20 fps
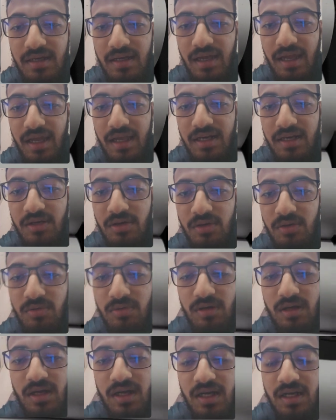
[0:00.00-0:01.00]
and
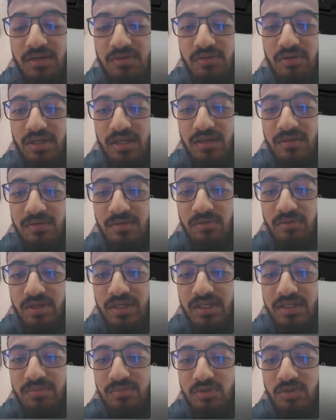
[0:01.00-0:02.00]

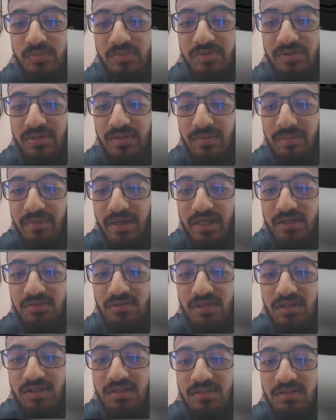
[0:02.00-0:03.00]
when it moves
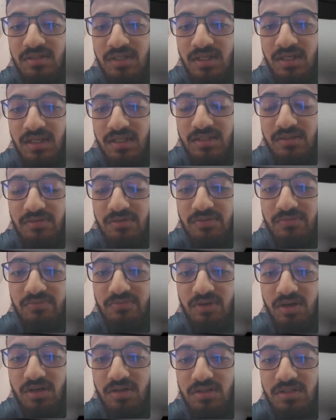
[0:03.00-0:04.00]
backward, like on the
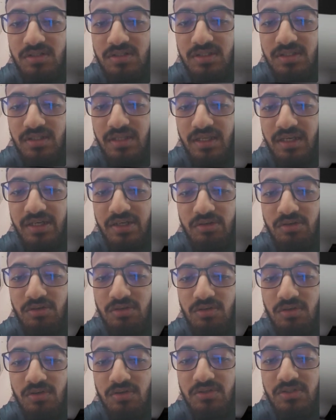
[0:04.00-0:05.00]
front, then it will
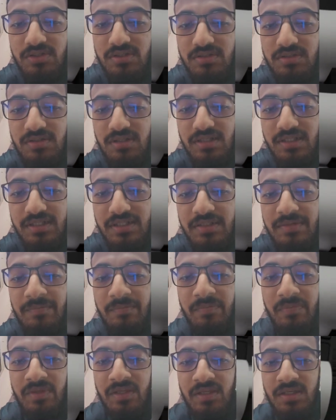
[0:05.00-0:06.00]
close the lead.
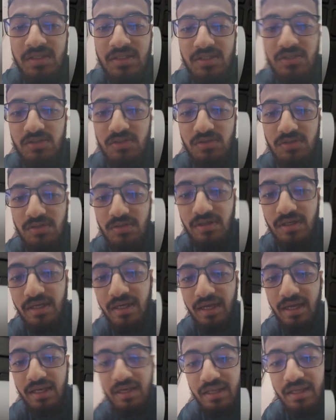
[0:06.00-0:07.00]
So,
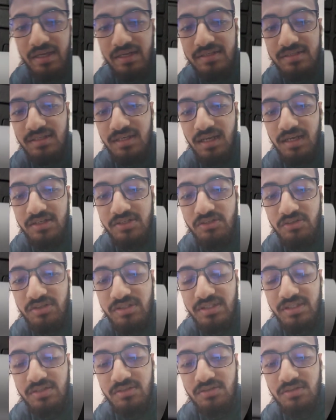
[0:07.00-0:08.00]
and here's an ultrasonic
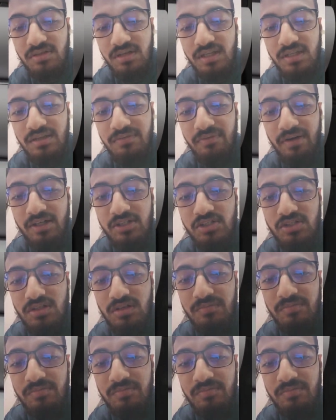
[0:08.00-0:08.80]
sensor, and the function